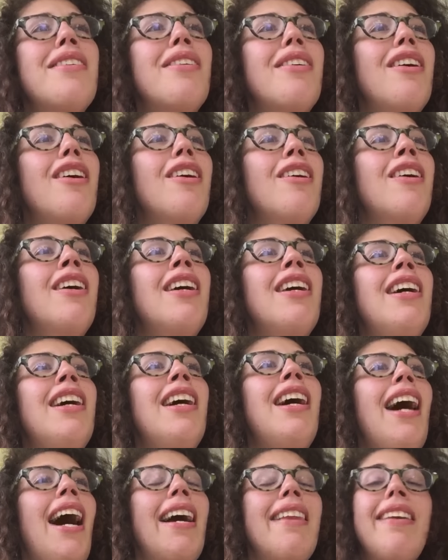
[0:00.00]
to her,
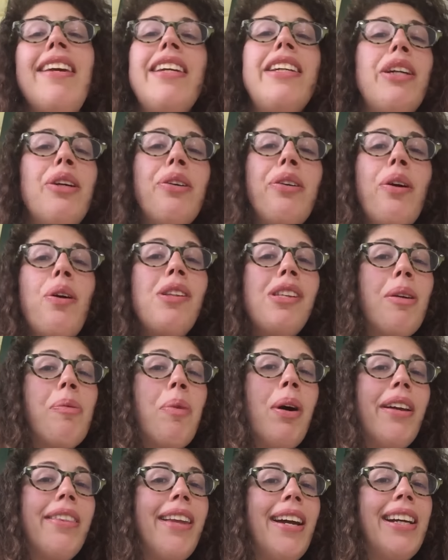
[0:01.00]
I think you're the only
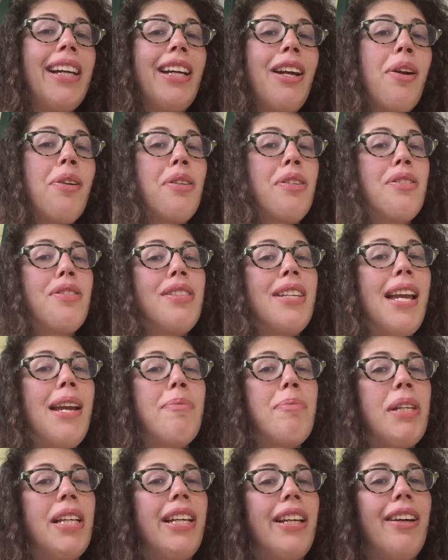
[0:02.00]
one that can
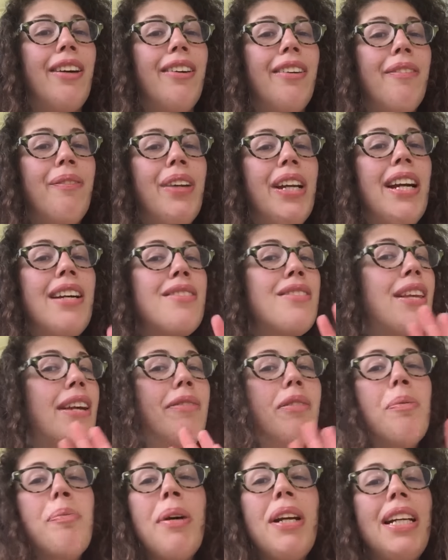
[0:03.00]
understand me here because
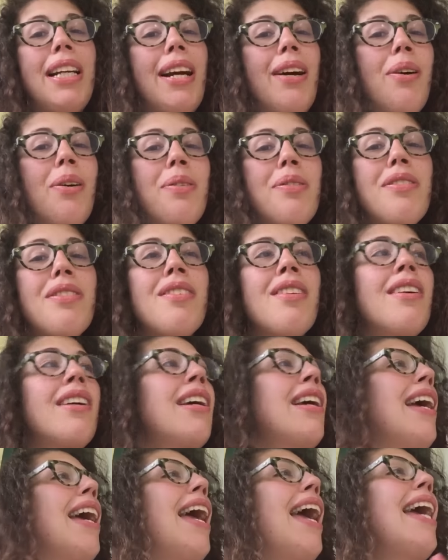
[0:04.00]
everybody else,
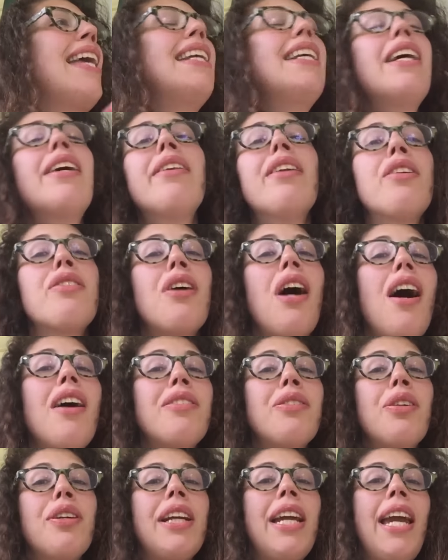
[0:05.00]
any other
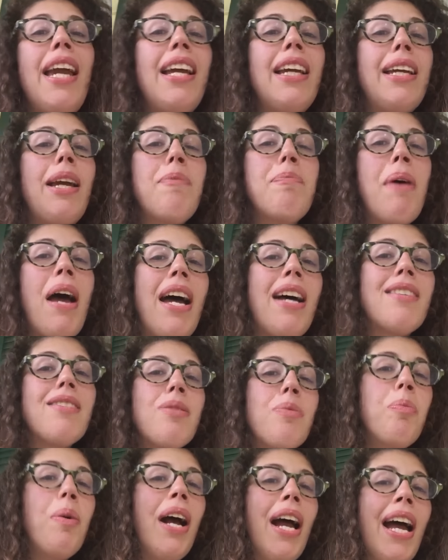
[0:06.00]
doctor can't get
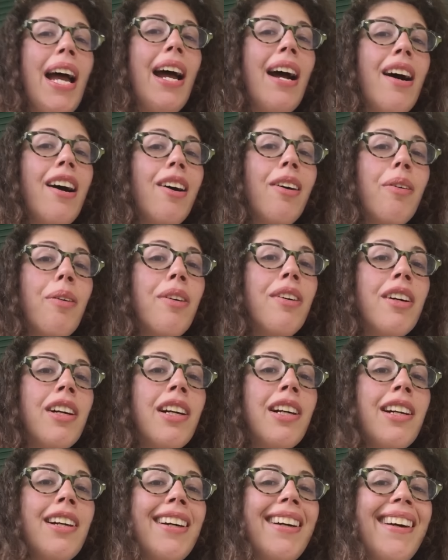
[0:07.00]
past, wow,
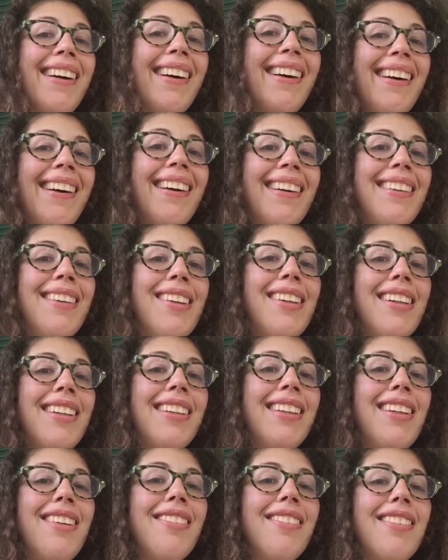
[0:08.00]
you
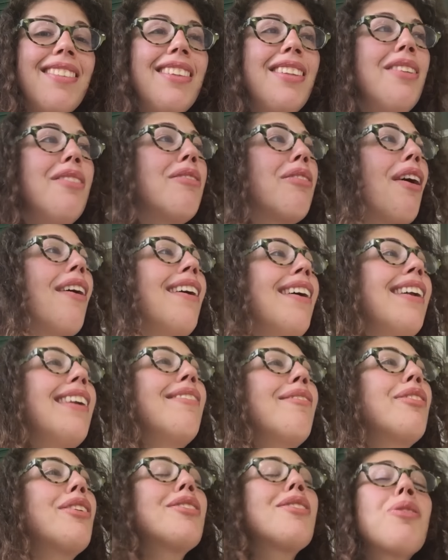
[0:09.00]
you you
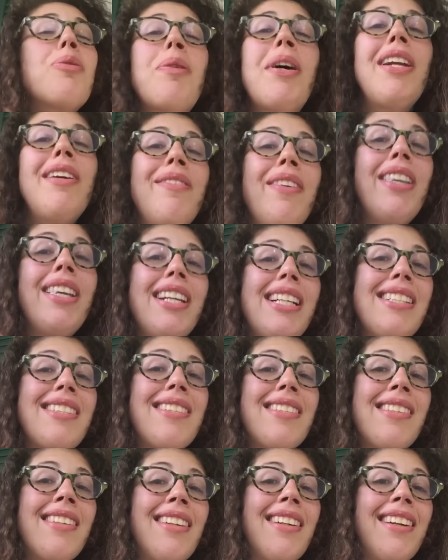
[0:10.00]
run for 20
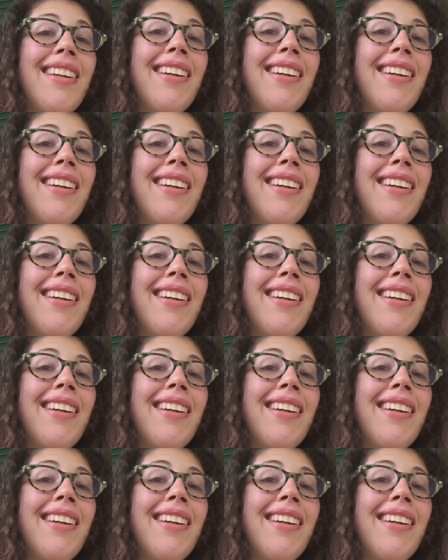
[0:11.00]
minutes?